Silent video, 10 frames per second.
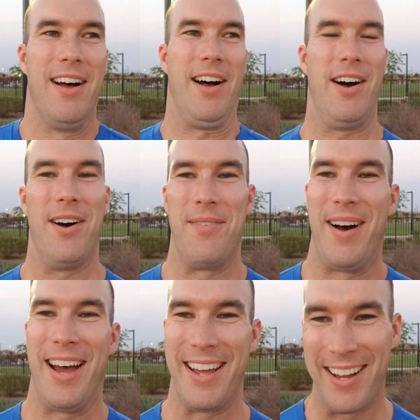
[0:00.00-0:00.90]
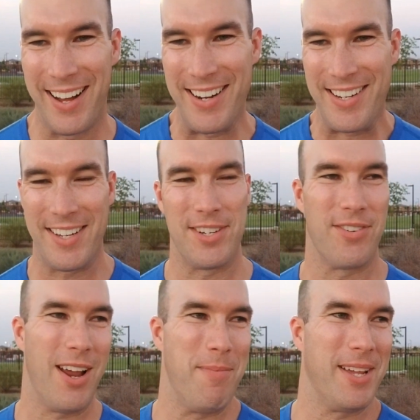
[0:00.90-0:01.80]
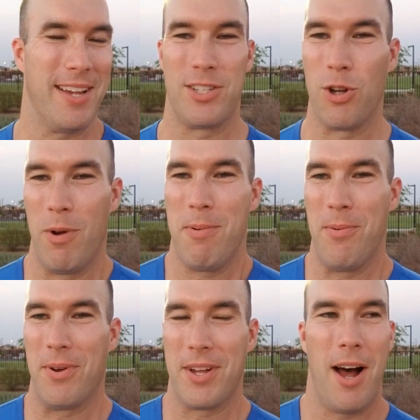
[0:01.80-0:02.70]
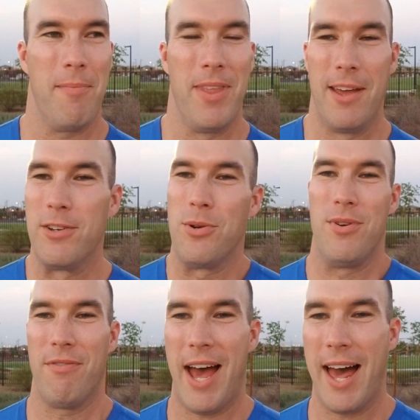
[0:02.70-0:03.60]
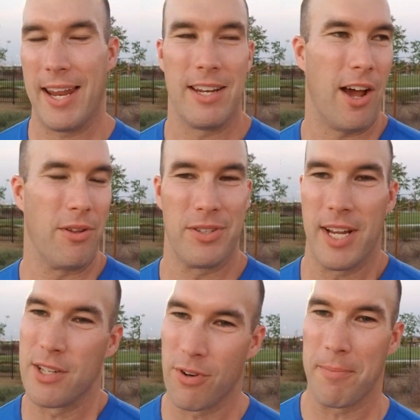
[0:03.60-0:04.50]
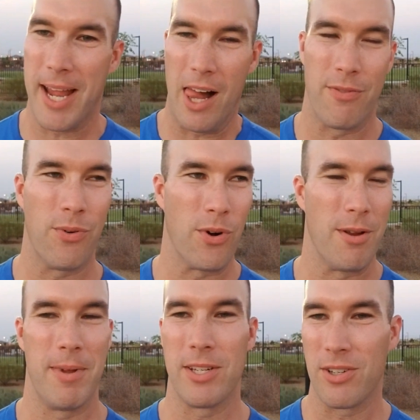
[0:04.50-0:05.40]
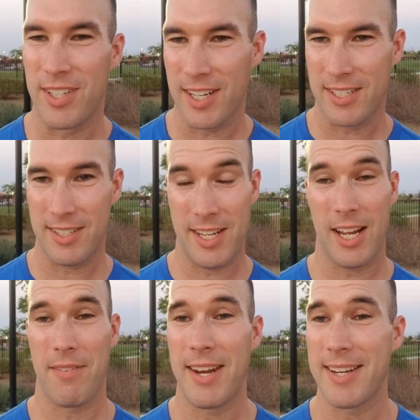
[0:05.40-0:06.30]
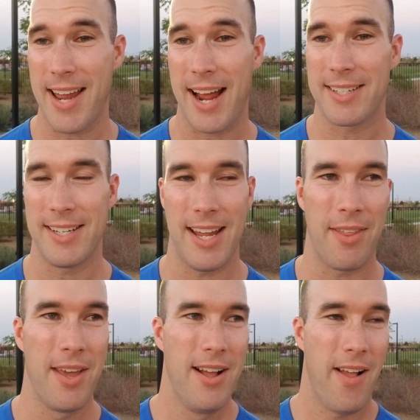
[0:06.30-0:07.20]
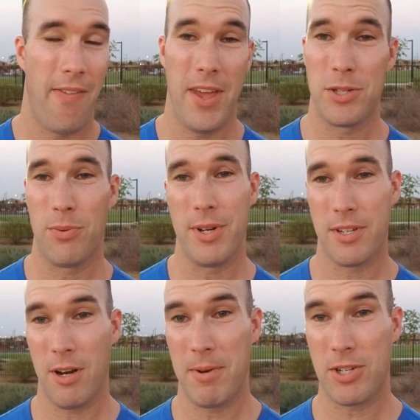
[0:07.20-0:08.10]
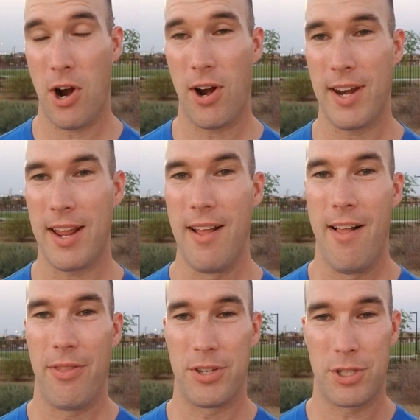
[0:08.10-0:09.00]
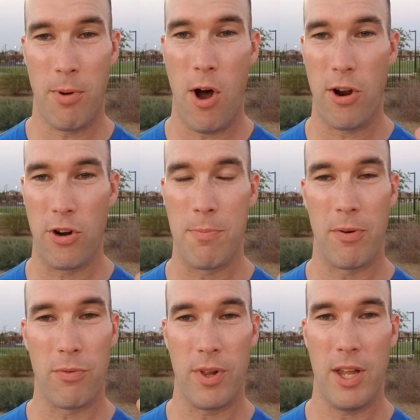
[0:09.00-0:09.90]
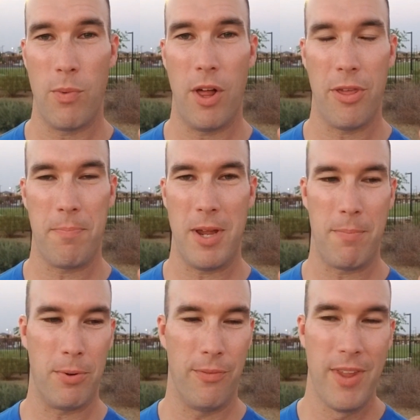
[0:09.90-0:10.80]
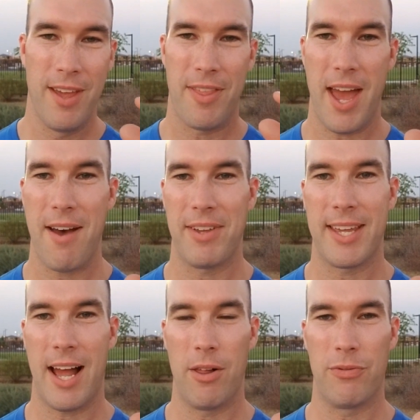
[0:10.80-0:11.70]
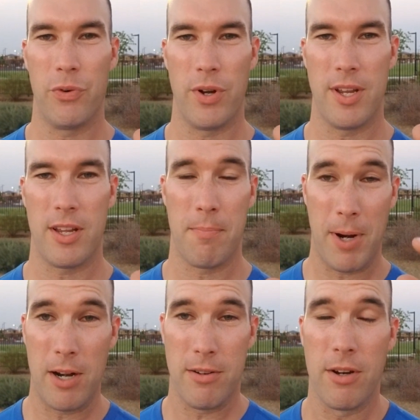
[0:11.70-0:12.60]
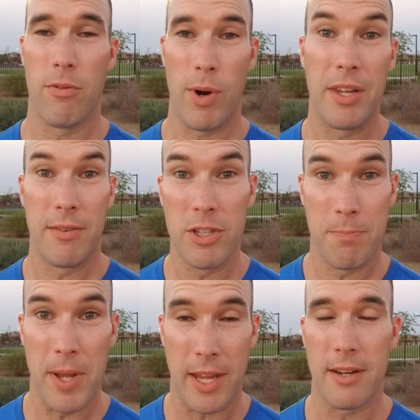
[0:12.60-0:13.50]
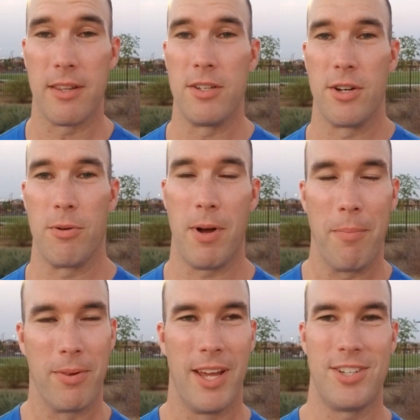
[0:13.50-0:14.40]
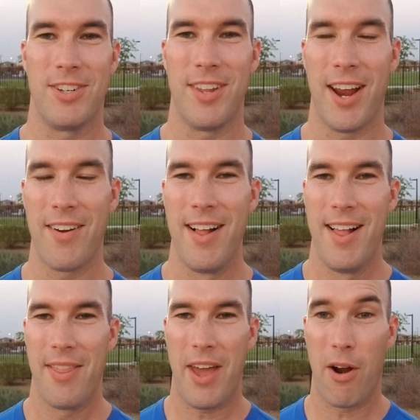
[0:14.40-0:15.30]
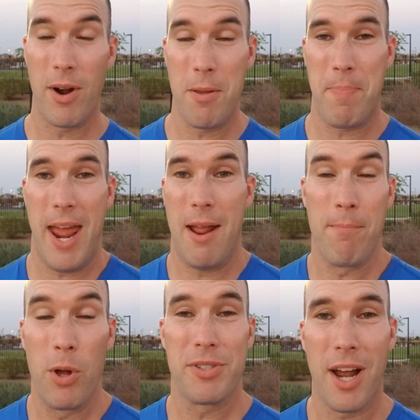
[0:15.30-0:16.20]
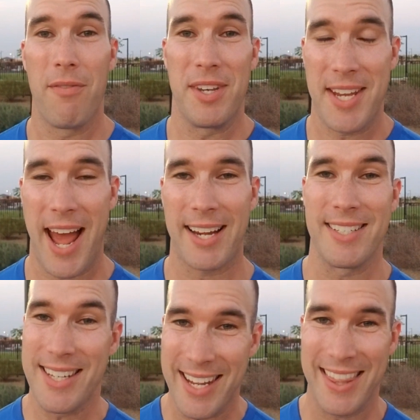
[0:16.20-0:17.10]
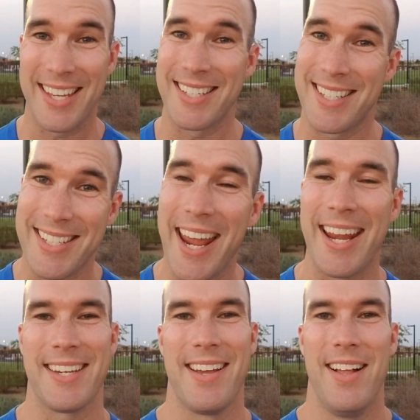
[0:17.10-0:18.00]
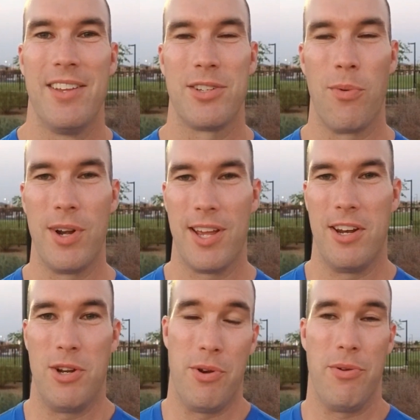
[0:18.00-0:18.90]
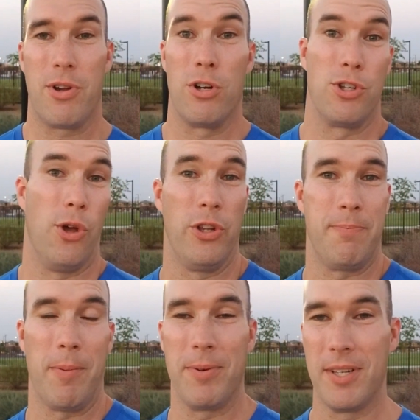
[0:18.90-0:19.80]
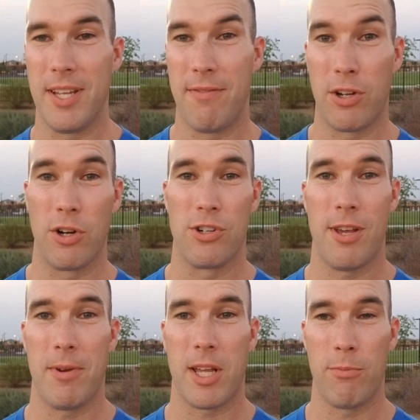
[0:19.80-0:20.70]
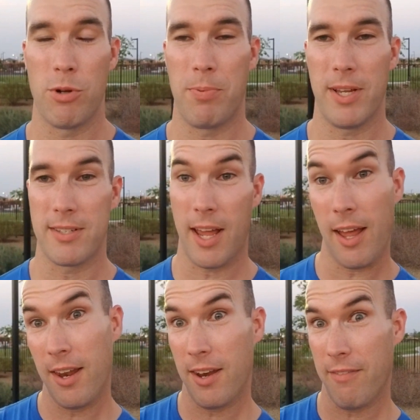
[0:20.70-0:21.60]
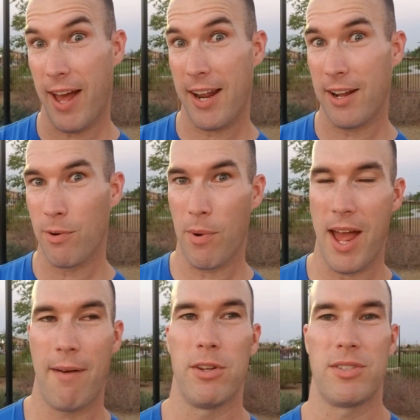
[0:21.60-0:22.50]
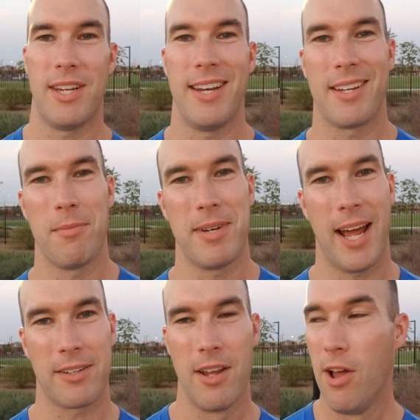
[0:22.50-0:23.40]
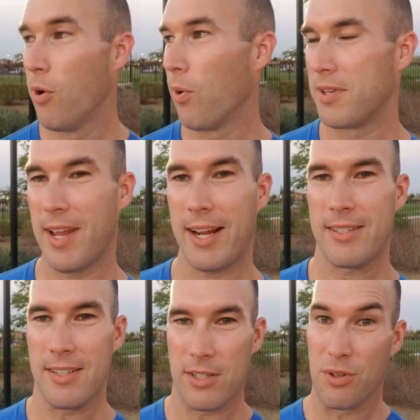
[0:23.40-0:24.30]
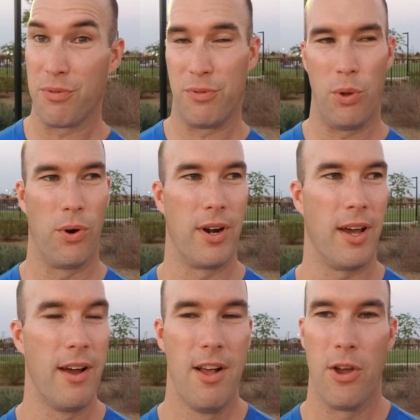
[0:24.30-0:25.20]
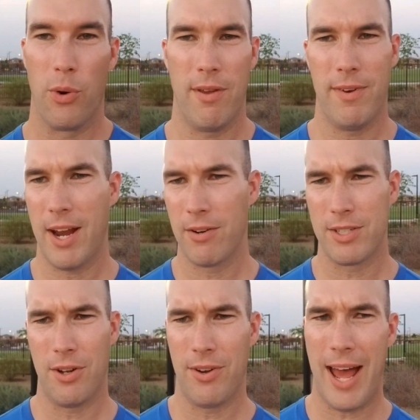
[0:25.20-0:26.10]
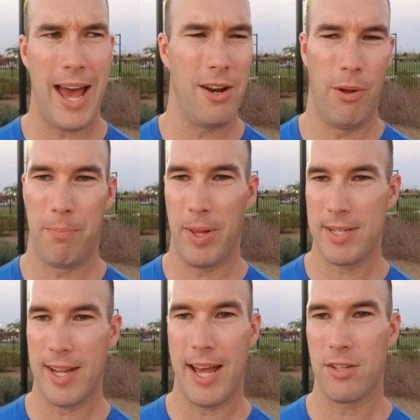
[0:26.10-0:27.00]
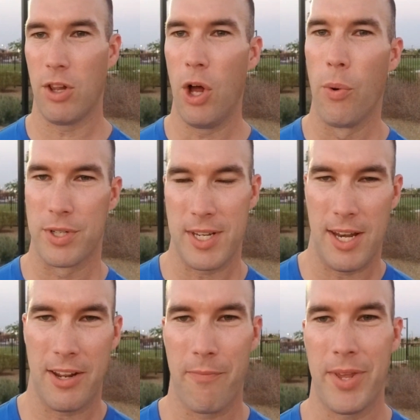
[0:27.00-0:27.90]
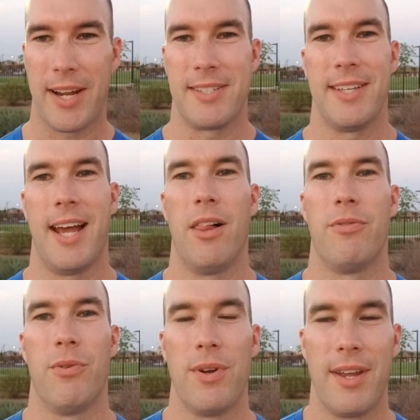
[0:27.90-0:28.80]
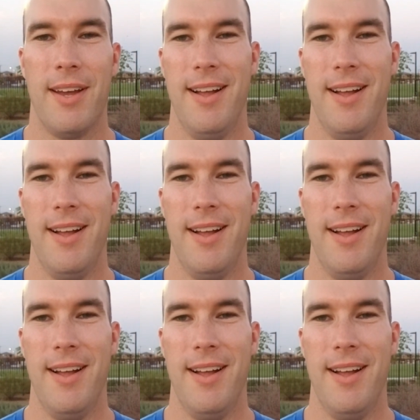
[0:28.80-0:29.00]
Oh my gosh, this is great because so many people come to Nevada and to other states from California because they're sick of getting taxed to death. And this one is going to be targeting the small group of really wealthy people they have in California compared, you know, relatively speaking, to the general population there that already pay most of the taxes in the state. So what are you going to do when you encourage those people to leave and encourage them to come to a place like Nevada, where we have no state income tax, or Texas or Florida or even Arizona, Idaho, a place that has a lower state income tax than California?